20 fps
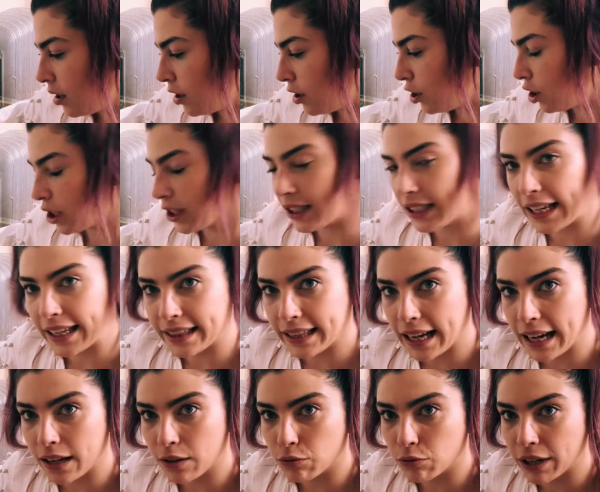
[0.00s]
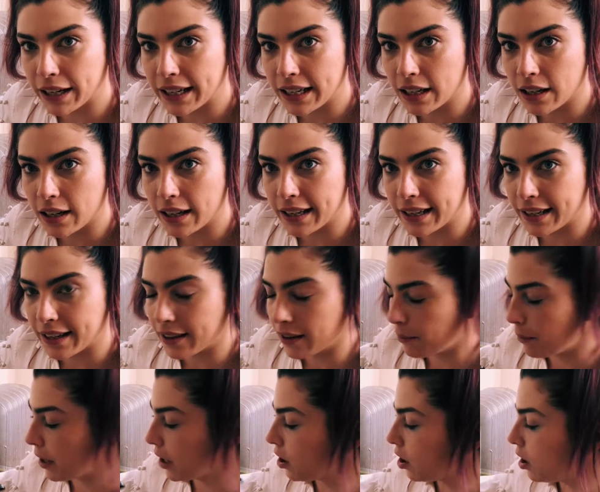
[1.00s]
just like that, right in the
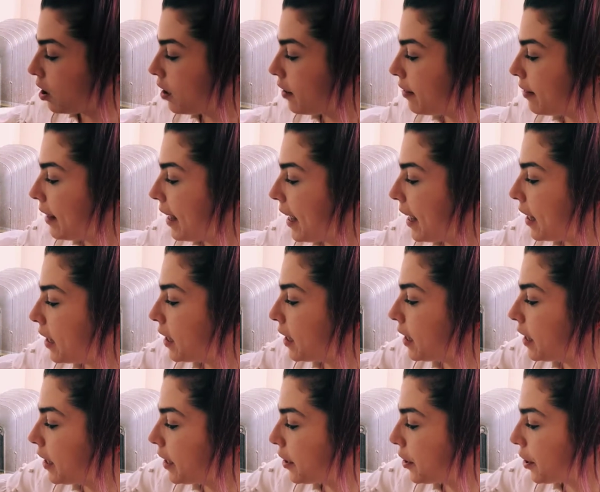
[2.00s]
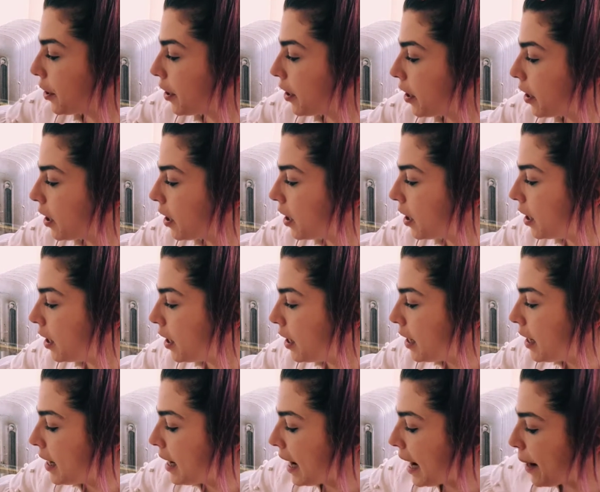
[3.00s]
middle. Then here,
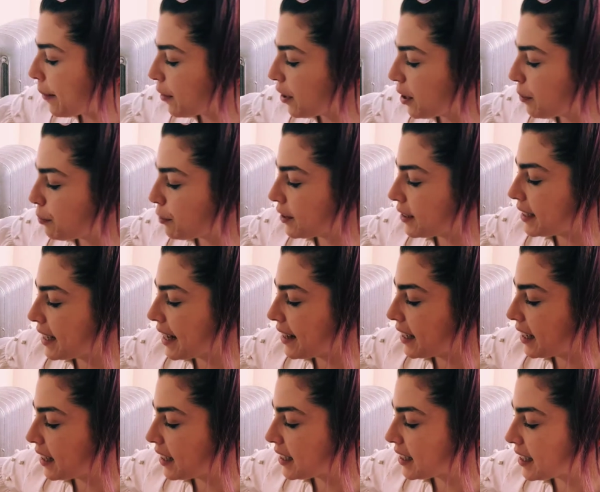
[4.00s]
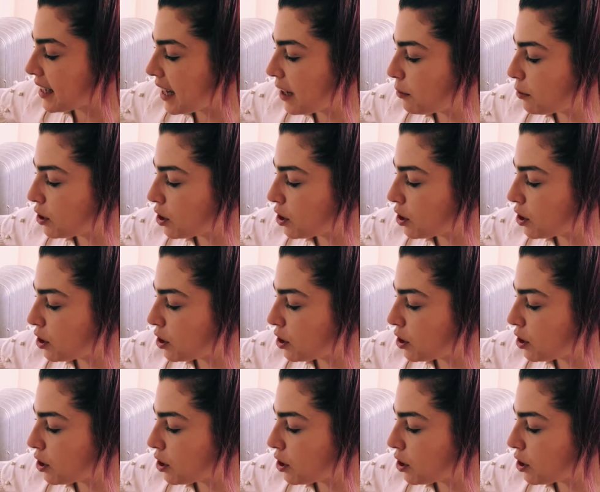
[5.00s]
I'm gonna pretend that this line was